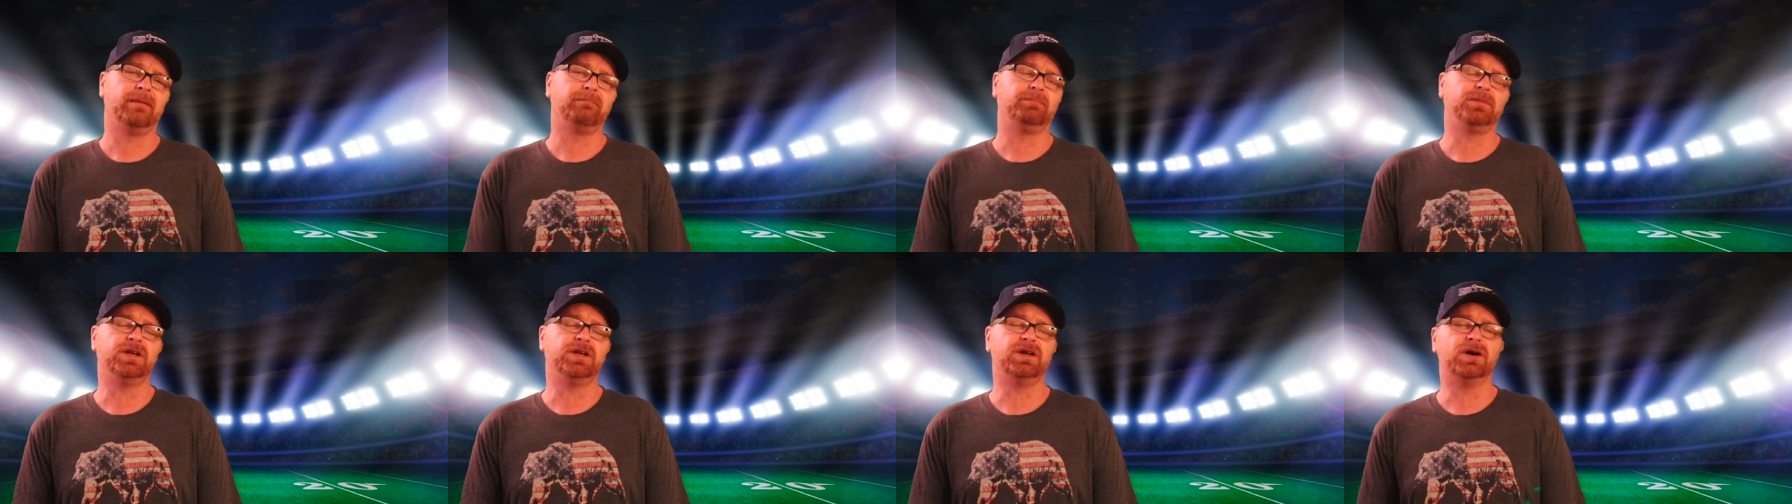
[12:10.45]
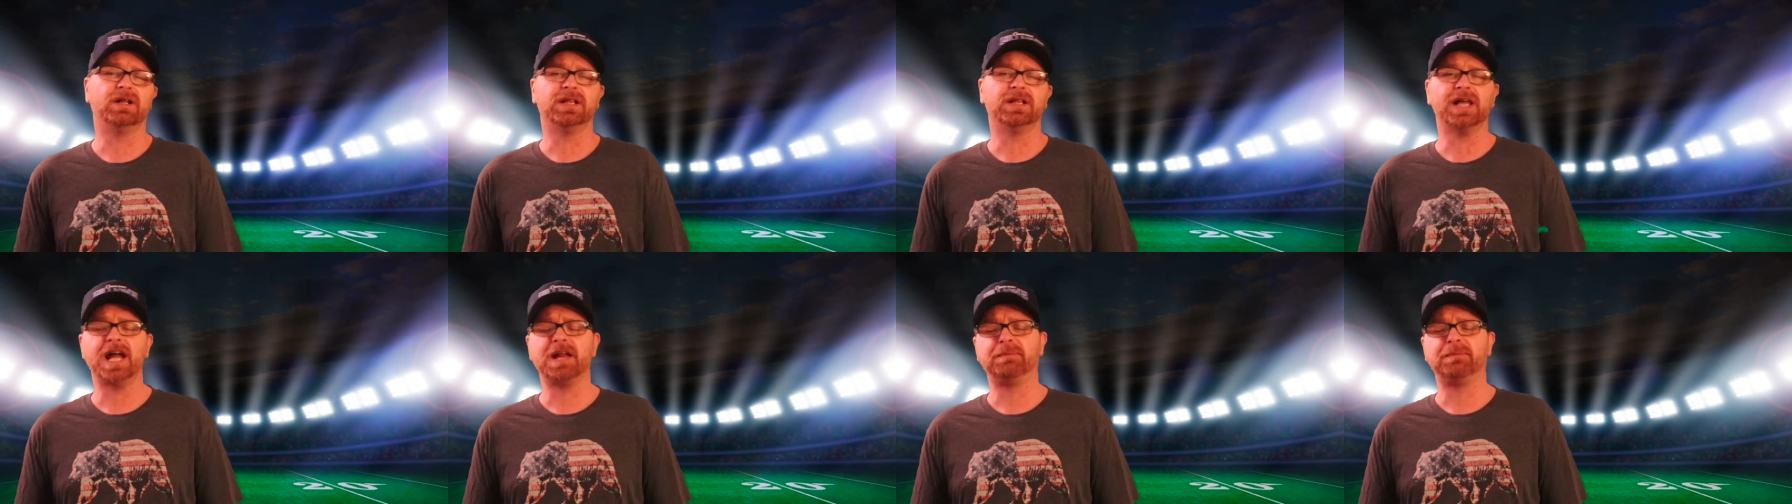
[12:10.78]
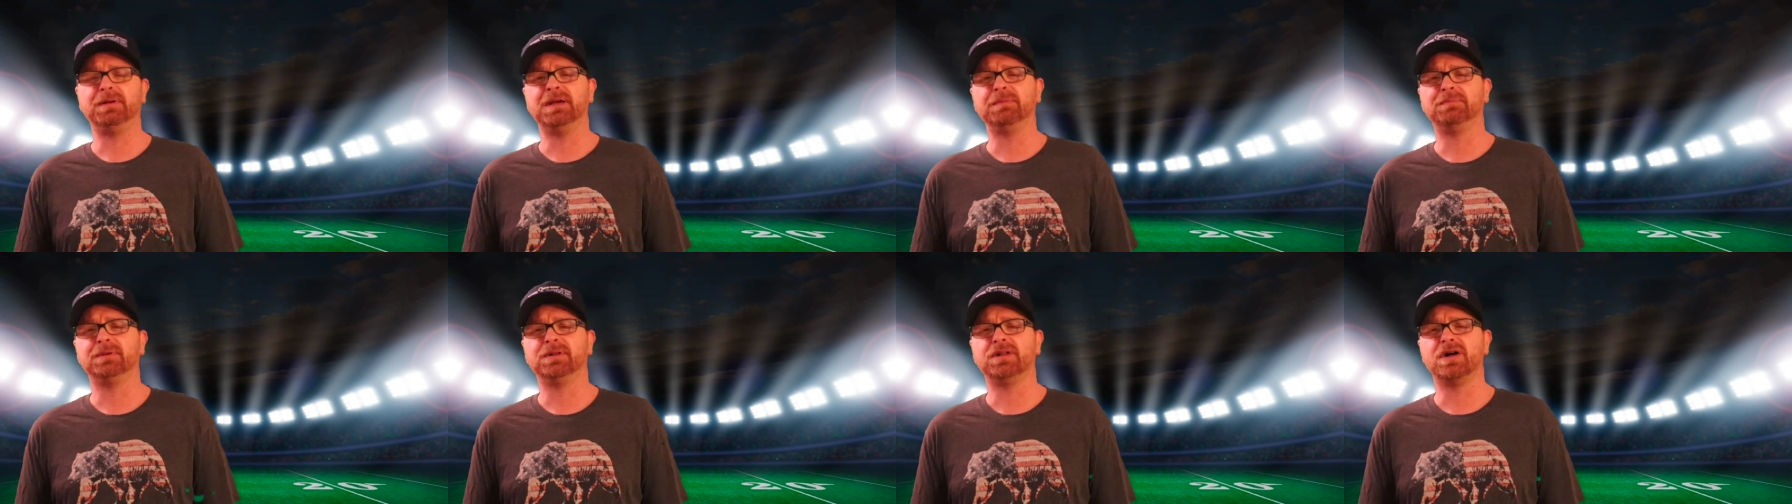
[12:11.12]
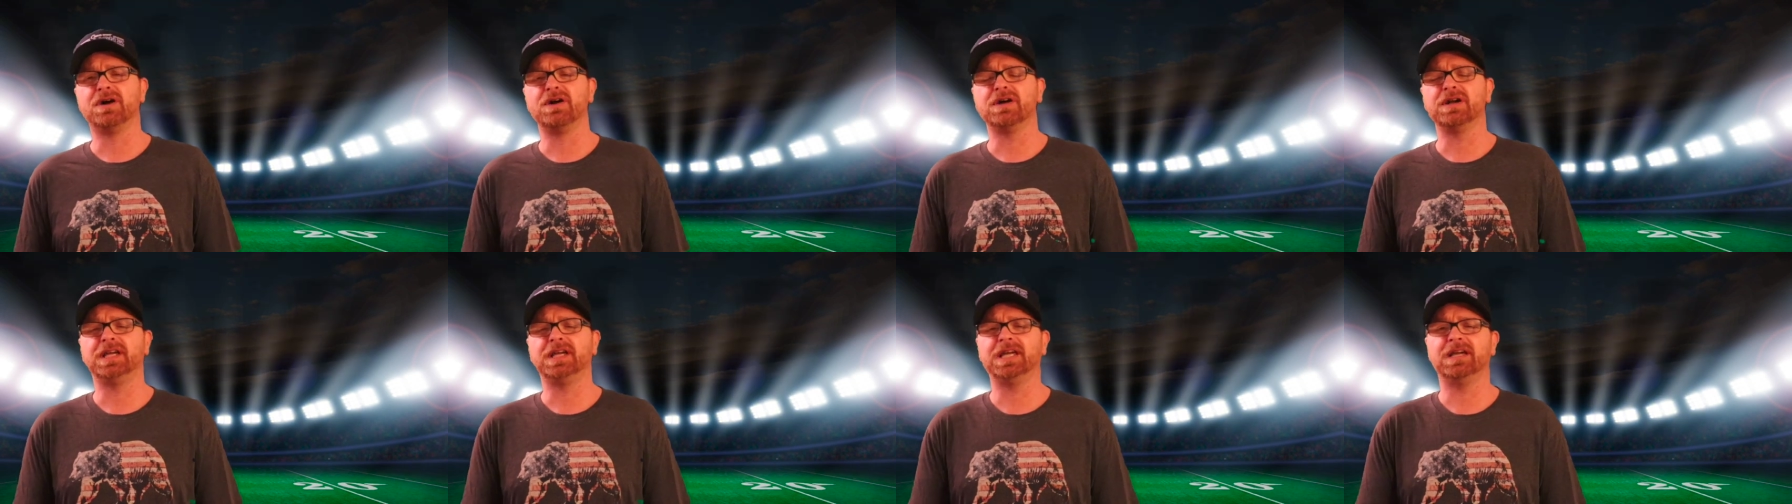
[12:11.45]
you know, a lot of people
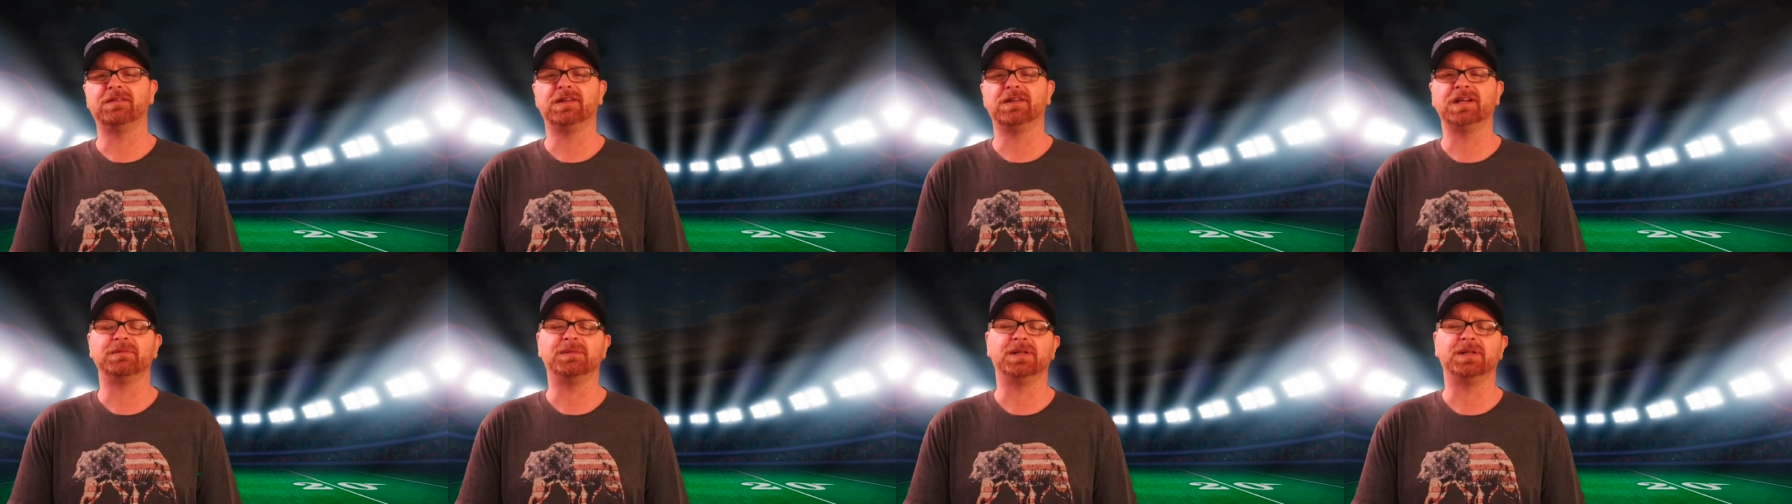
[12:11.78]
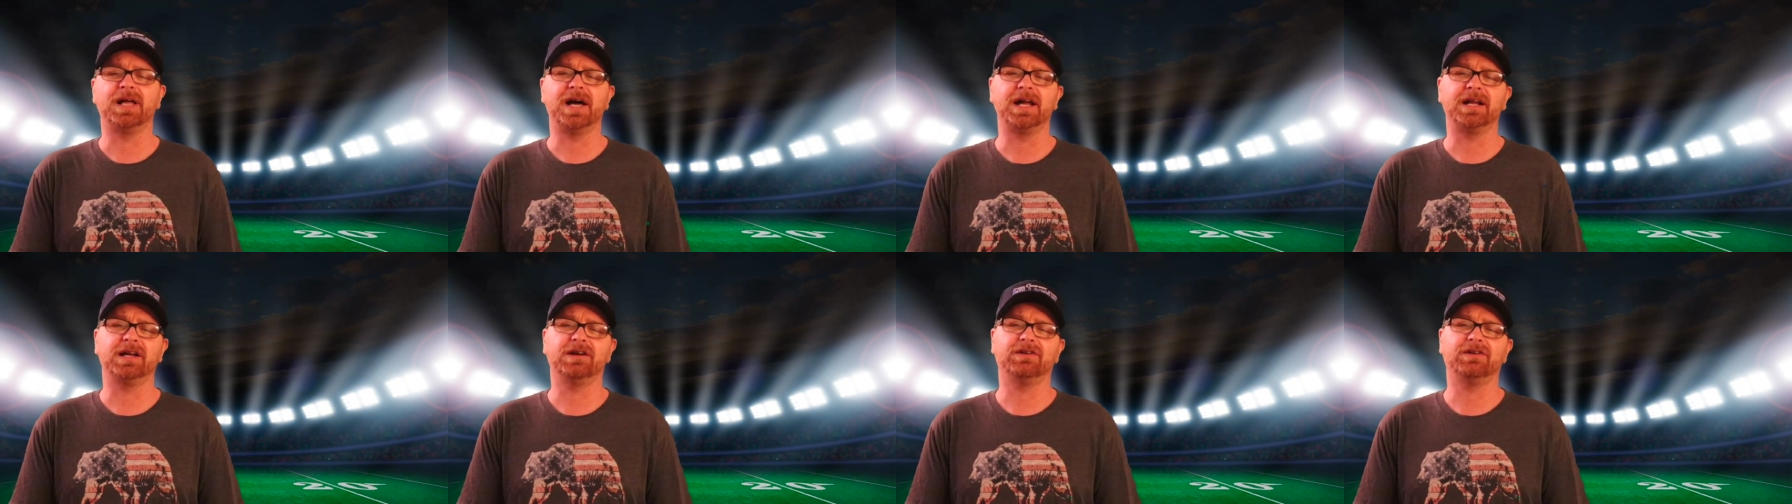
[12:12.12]
aren't giving them a lot